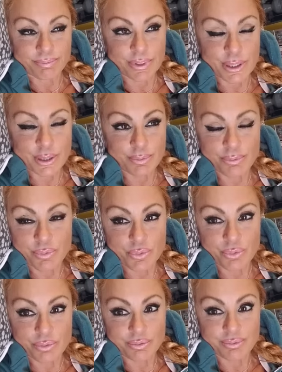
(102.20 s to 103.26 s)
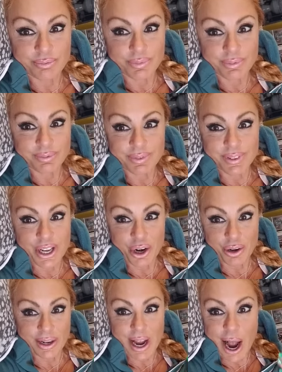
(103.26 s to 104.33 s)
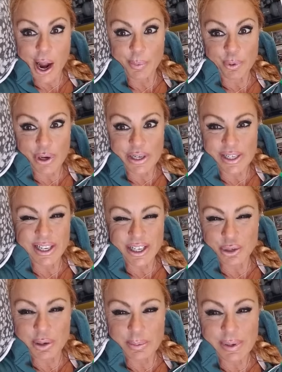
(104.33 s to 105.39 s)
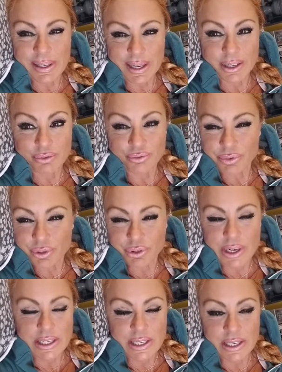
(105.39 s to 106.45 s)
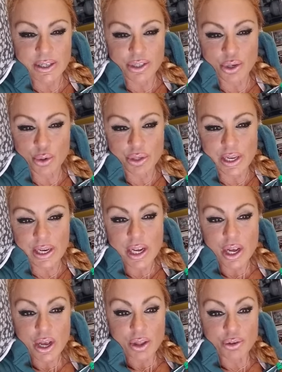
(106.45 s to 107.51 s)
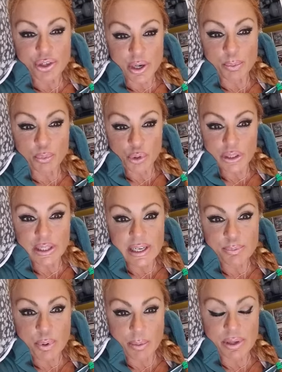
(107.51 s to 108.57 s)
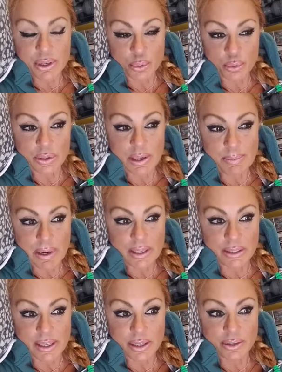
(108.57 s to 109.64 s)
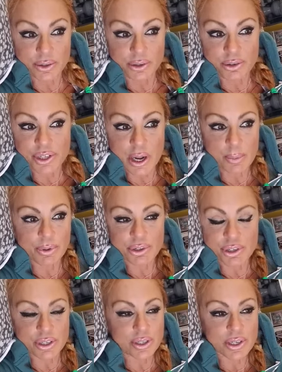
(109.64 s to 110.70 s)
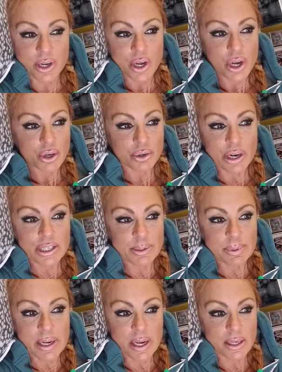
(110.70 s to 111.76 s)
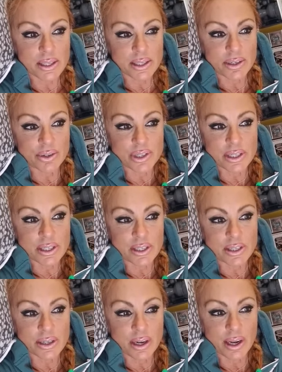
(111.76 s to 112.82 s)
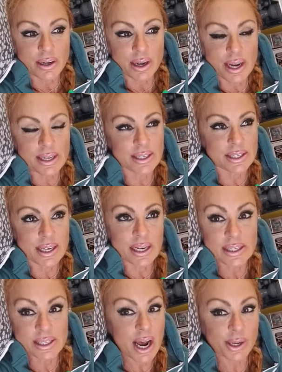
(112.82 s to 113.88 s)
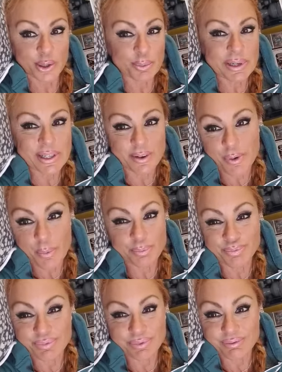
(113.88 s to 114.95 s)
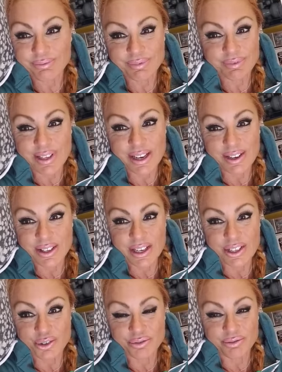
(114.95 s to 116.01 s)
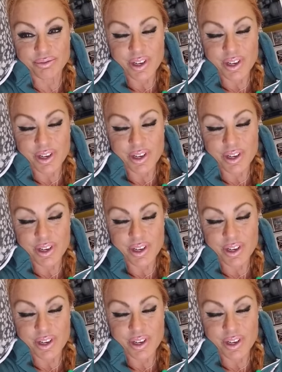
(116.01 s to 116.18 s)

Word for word: just. You know, like I'm crazy, like, you know what I mean? Like a crazy. So it's like, there's some really, probably they're really mentally ill. And there's some that are just crazy because they're just, uh, I hate to say entitled, but some of them, they, they don't,